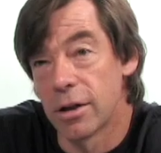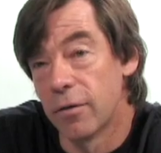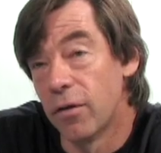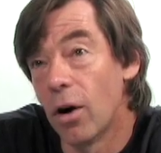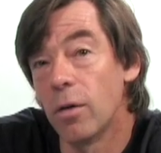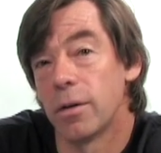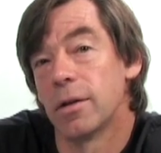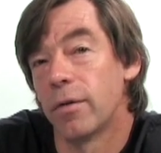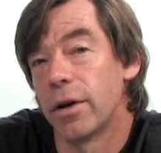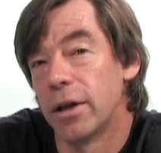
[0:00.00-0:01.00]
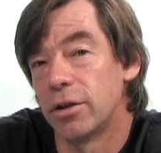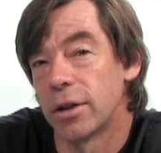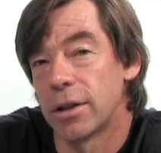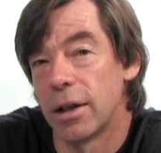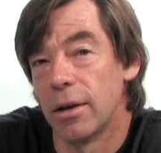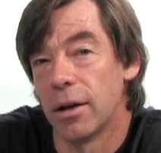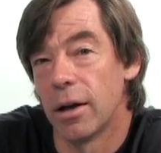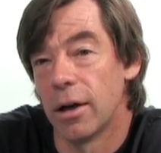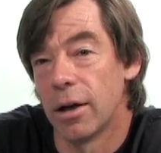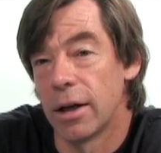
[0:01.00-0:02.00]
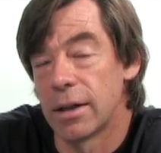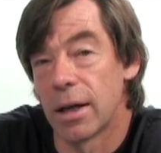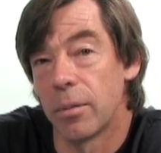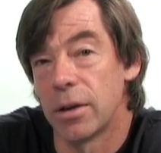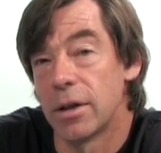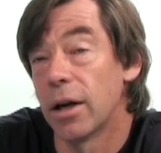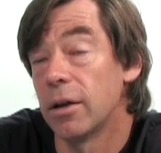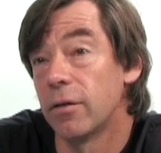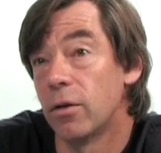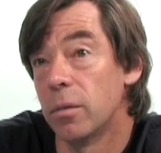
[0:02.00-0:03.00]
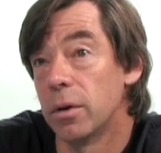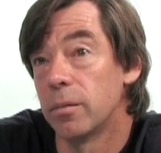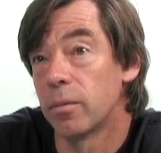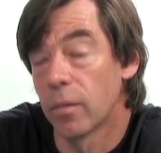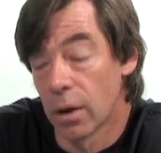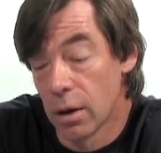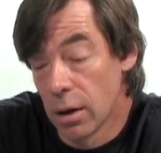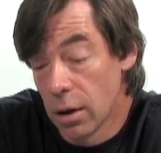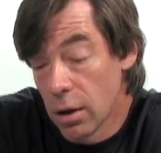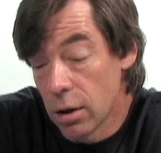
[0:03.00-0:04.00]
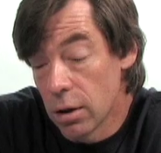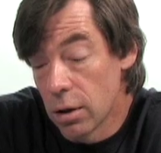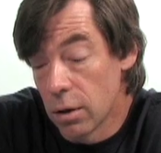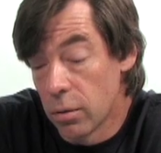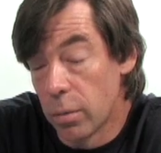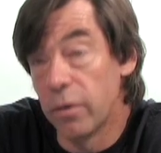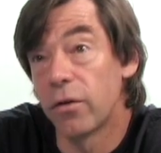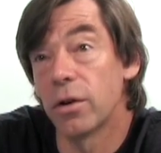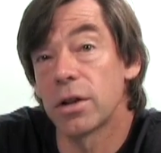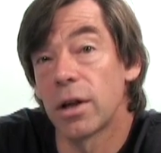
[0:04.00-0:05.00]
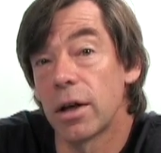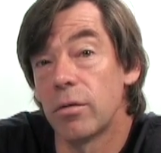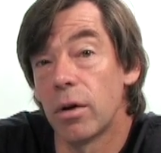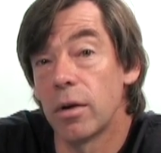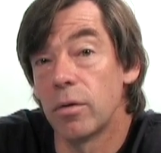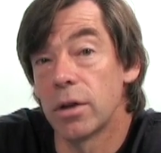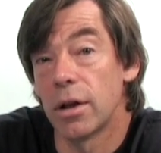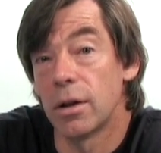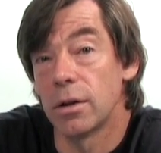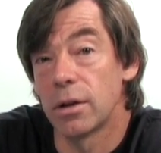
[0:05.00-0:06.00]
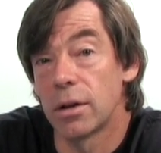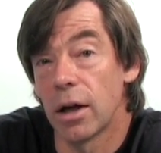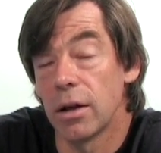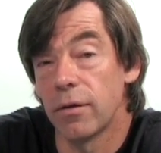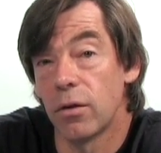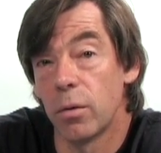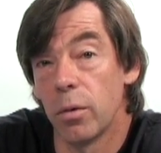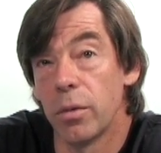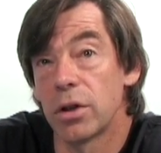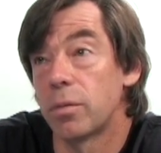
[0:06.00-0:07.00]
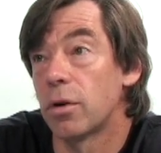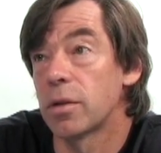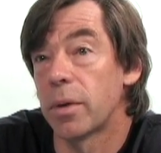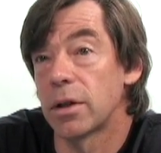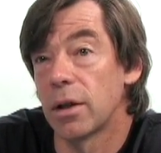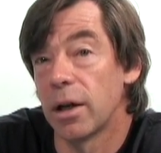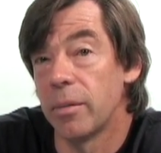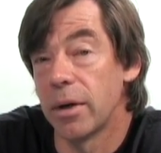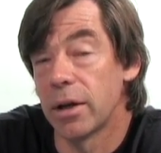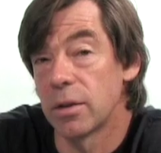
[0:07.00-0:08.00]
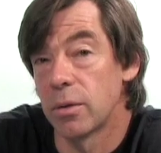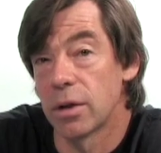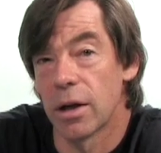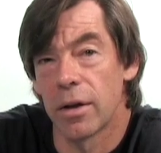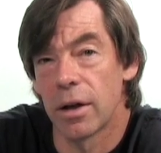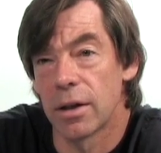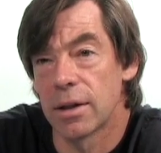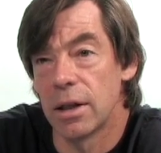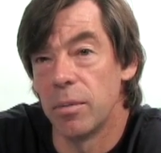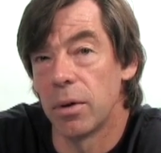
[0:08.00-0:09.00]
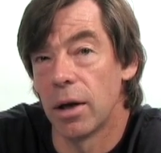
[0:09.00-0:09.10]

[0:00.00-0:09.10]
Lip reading: evolved as a very interesting example, is Dynaformer. When we first started running results, Dynaformer with Mr. Prospector line mares was, I think, a C+,